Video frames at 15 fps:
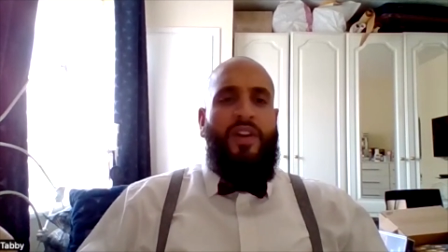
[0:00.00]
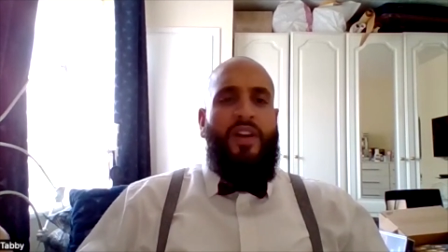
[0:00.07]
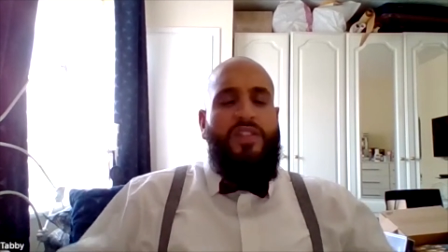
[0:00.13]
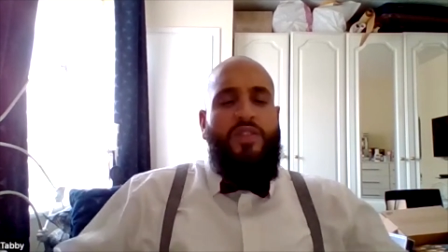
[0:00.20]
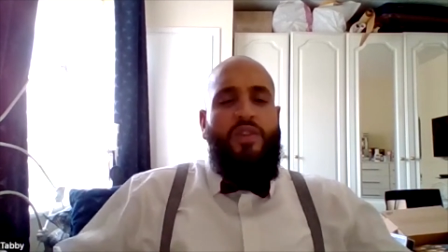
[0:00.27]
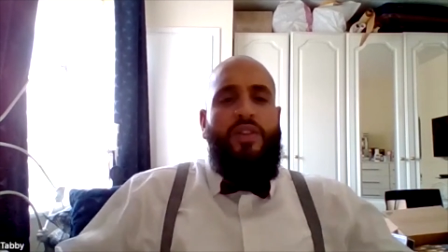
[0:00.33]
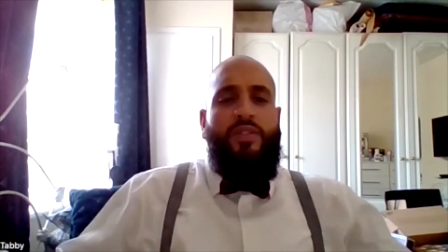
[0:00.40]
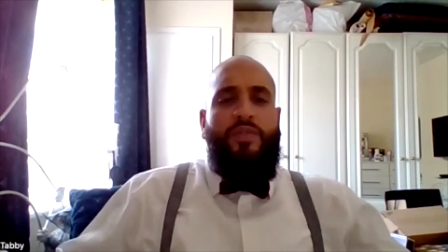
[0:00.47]

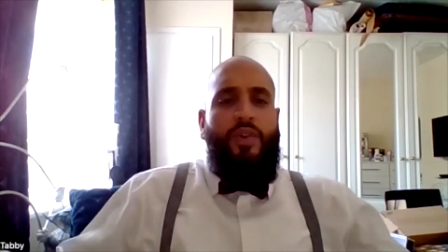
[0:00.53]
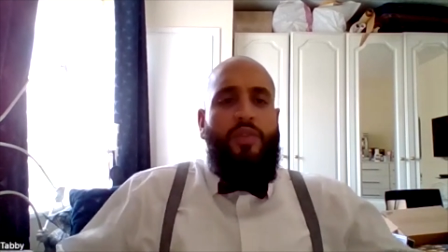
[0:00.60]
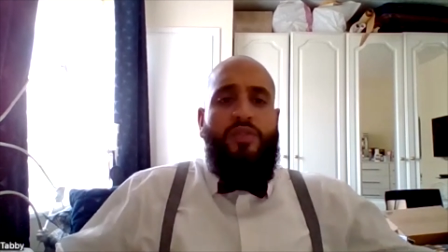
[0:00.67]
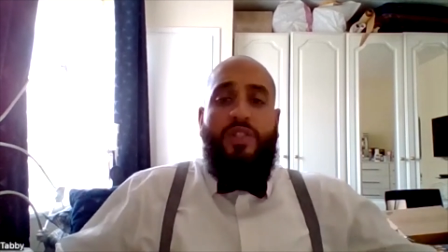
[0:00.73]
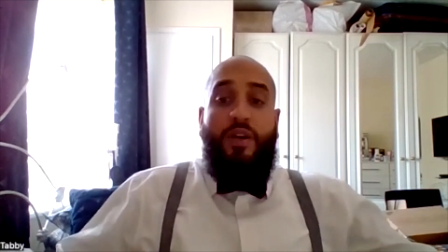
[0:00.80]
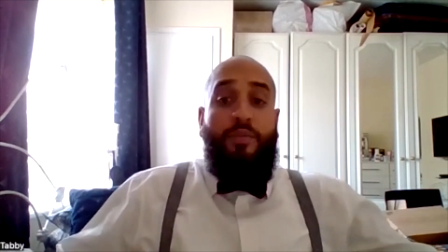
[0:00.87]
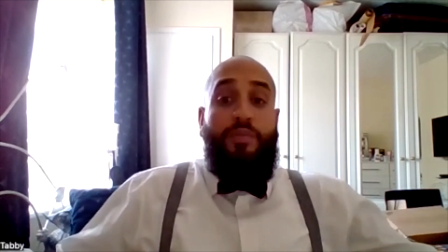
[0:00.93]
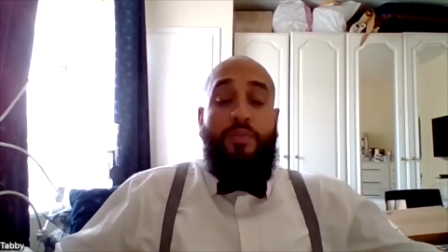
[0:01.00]
It's not his fault.
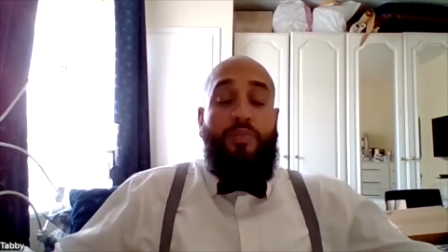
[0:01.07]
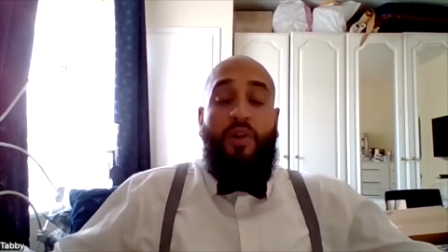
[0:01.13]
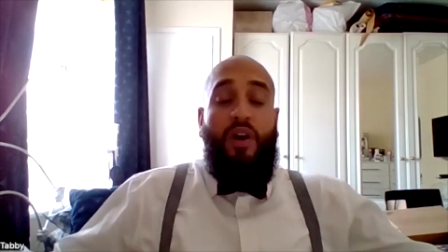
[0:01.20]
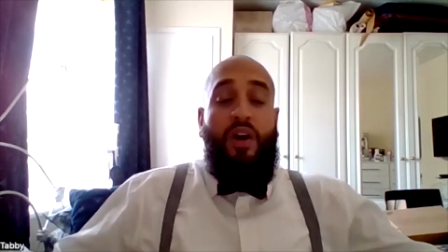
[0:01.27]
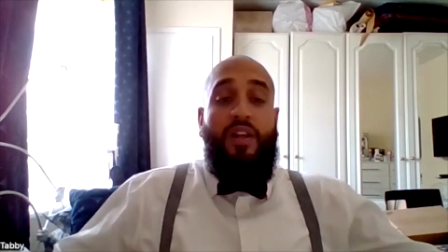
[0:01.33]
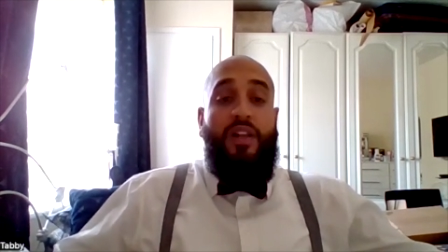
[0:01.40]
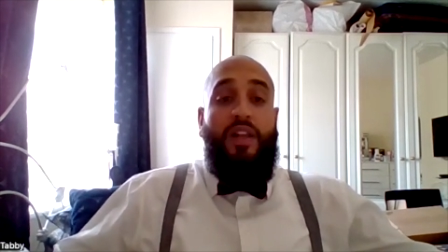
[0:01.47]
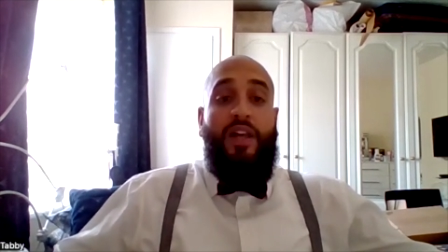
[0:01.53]
Some people
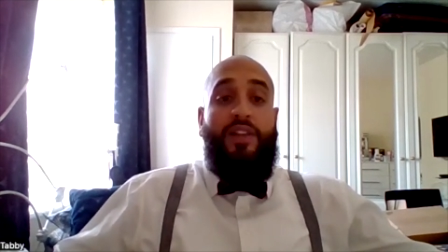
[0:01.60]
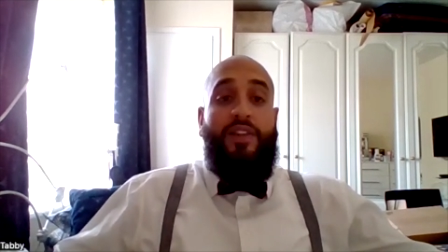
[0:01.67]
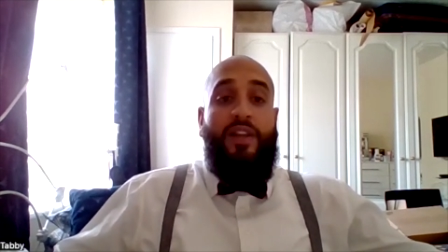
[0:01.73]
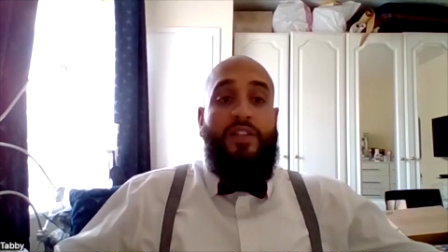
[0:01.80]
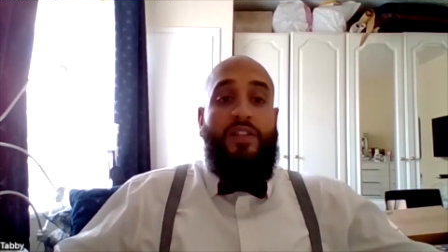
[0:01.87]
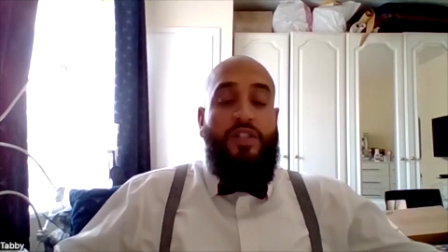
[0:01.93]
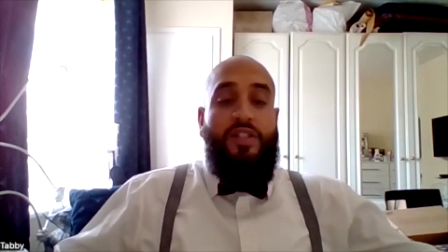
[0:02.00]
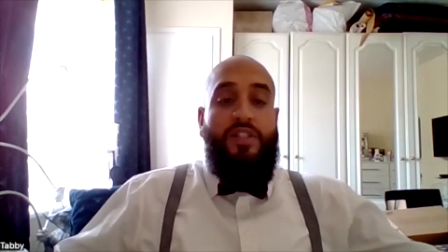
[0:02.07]
aren't like
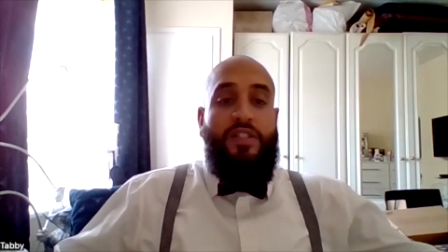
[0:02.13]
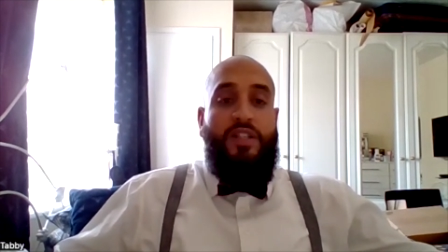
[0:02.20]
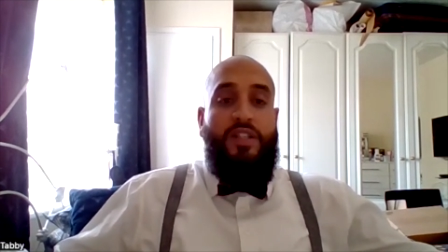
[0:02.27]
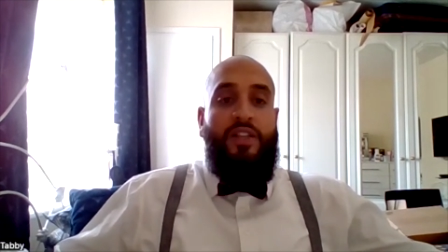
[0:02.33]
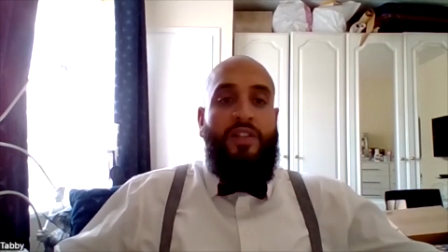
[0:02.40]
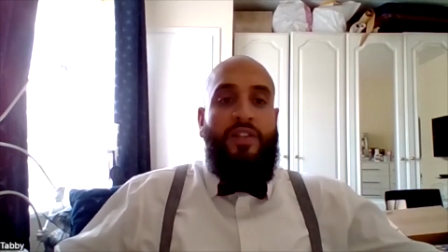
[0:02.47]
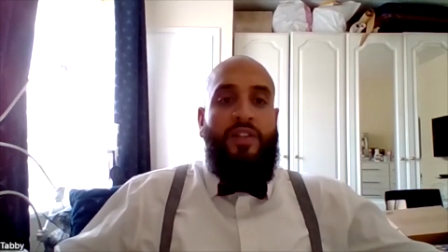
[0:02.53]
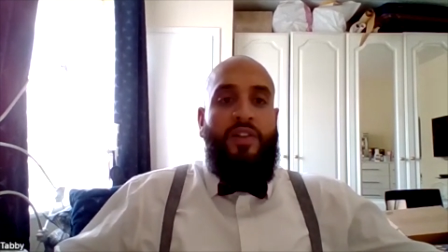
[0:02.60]
that. Do you
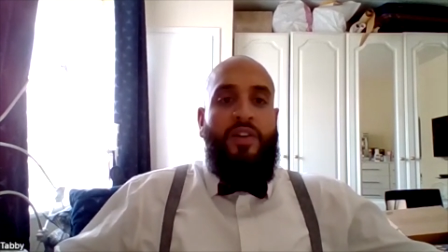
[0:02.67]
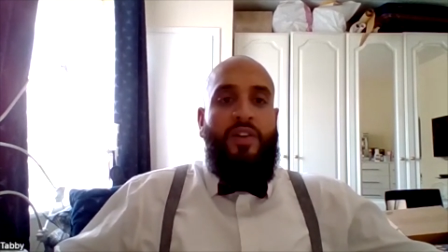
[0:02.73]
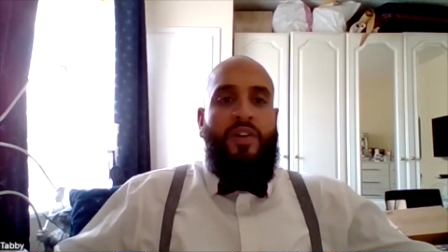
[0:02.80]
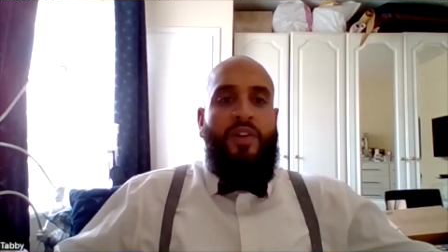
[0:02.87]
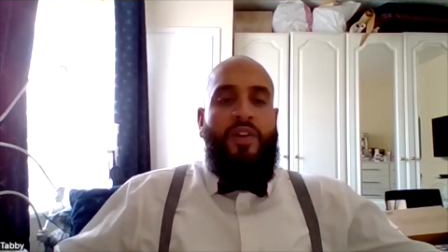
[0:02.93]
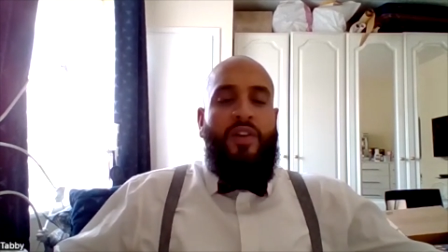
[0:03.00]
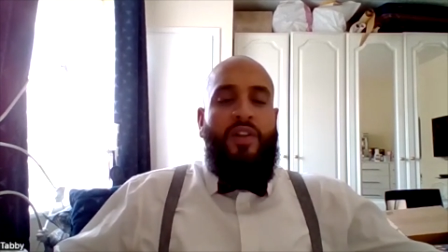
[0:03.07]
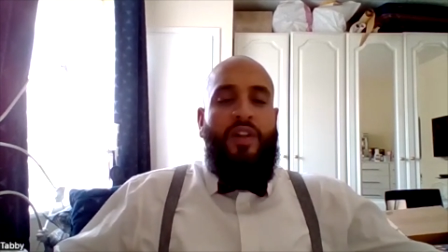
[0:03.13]
understand? Yeah.